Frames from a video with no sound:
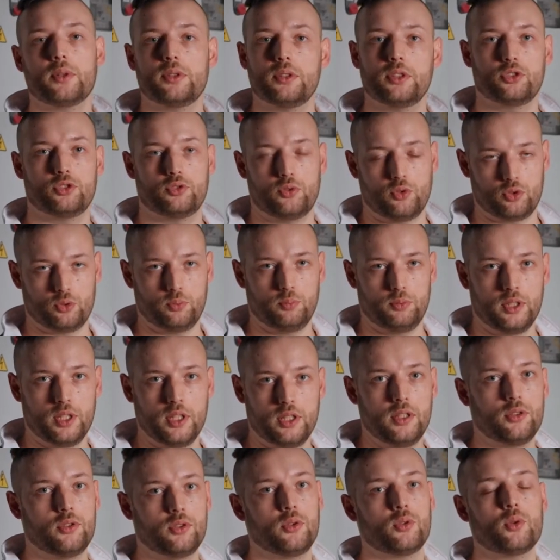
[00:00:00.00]
the screw pair
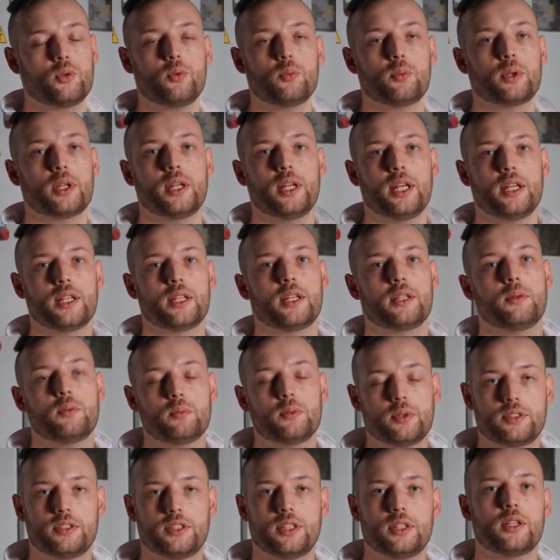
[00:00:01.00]
to lubricate it
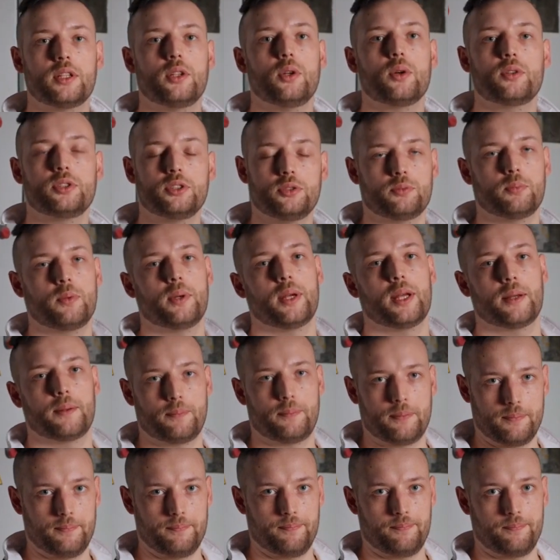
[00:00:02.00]
with silicone spray.
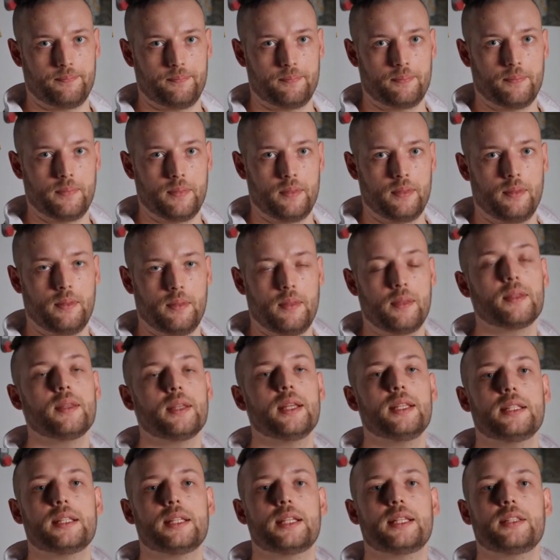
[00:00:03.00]

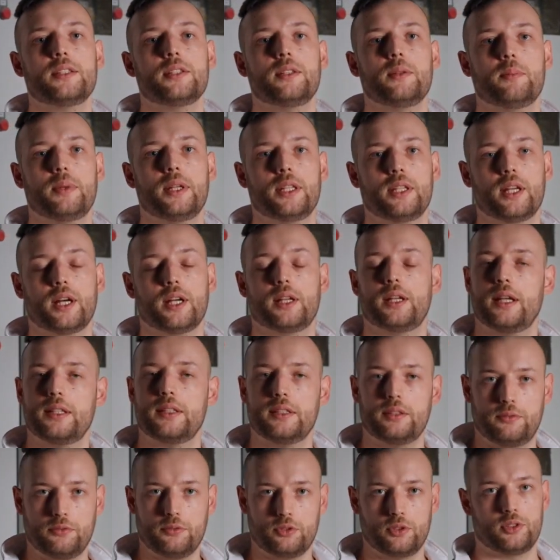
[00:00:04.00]
This needs to be done at the
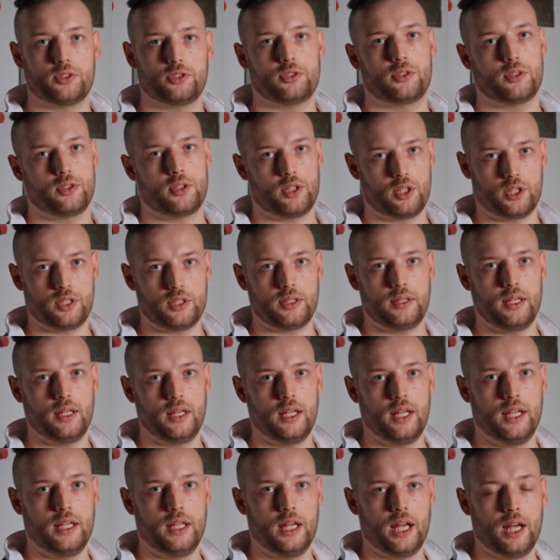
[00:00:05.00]
first start
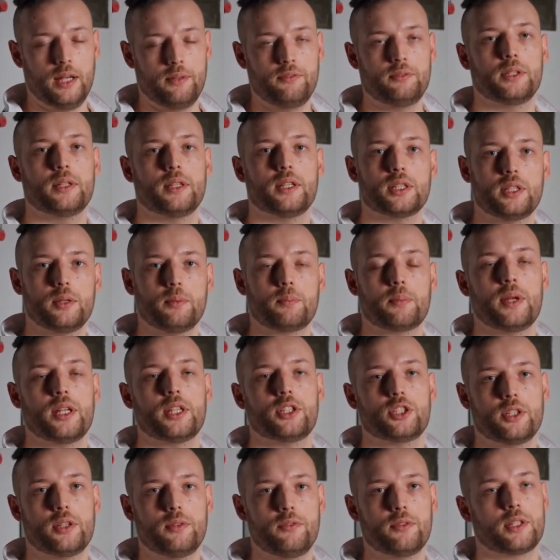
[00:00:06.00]
and after the
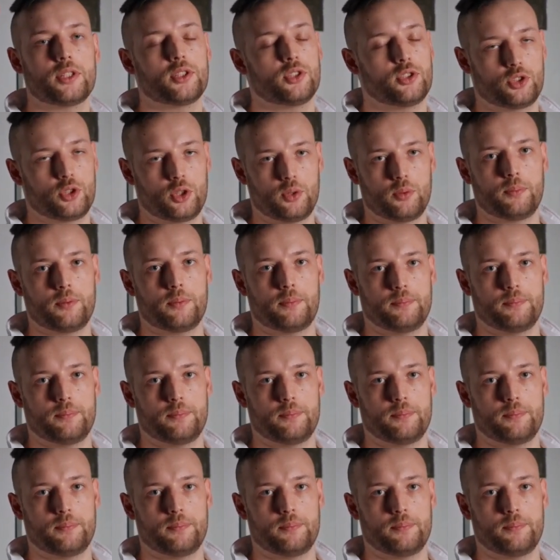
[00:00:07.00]
completion of each job.